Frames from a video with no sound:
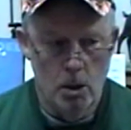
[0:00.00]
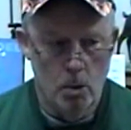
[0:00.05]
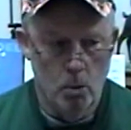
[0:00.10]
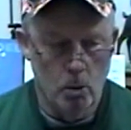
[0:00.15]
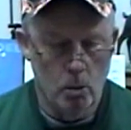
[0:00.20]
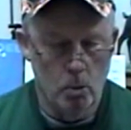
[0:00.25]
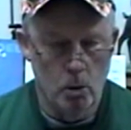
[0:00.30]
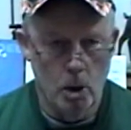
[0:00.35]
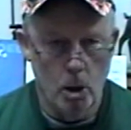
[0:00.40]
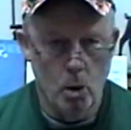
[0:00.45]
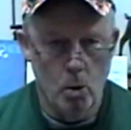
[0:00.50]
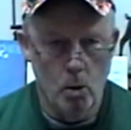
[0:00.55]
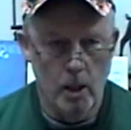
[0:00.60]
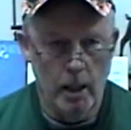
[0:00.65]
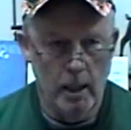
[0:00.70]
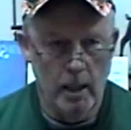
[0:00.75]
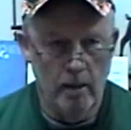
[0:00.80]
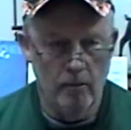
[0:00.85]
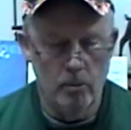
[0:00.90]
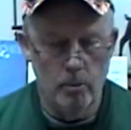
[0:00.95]
Well, real
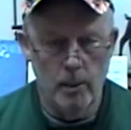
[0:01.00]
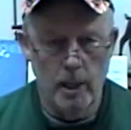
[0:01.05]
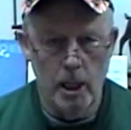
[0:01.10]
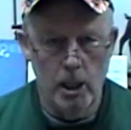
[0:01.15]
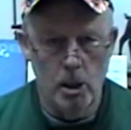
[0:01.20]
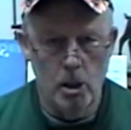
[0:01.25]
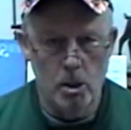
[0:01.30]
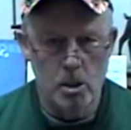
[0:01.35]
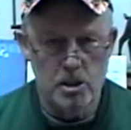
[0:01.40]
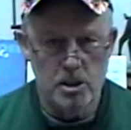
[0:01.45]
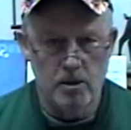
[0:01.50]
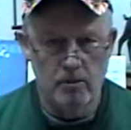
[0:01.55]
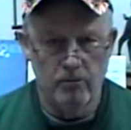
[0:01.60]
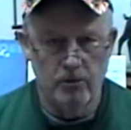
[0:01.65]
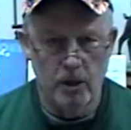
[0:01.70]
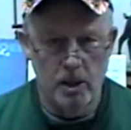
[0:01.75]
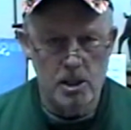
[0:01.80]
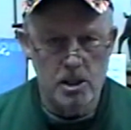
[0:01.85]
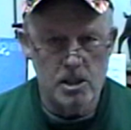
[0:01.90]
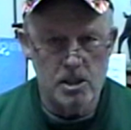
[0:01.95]
quick, everybody knows that
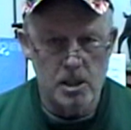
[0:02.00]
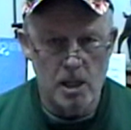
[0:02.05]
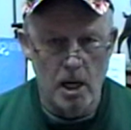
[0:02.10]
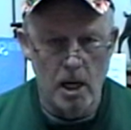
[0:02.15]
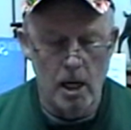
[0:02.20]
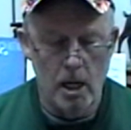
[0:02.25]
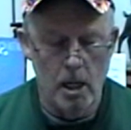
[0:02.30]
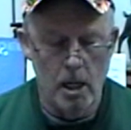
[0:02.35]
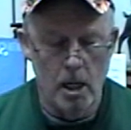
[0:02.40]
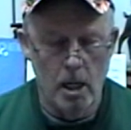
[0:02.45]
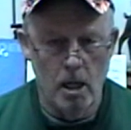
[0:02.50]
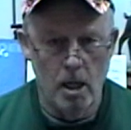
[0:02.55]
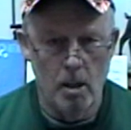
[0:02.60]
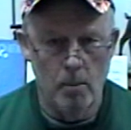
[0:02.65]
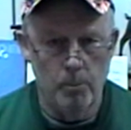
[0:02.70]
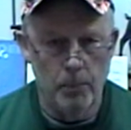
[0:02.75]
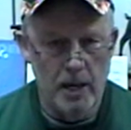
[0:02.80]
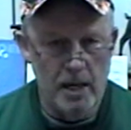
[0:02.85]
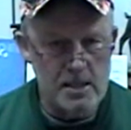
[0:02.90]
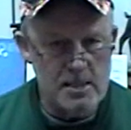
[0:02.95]

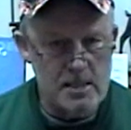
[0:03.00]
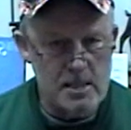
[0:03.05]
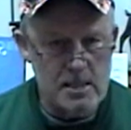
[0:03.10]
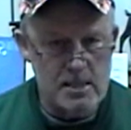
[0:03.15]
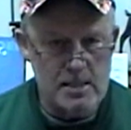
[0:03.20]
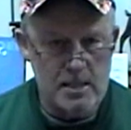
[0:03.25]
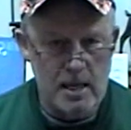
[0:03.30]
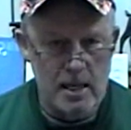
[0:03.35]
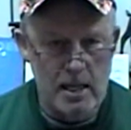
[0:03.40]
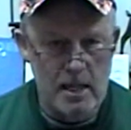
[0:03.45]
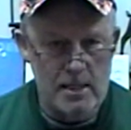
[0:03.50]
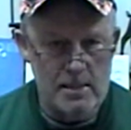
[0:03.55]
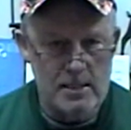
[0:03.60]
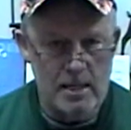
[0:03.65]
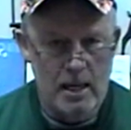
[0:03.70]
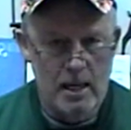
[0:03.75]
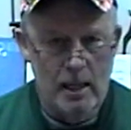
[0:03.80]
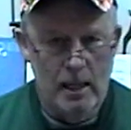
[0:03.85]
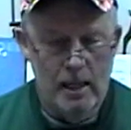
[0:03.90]
pesticides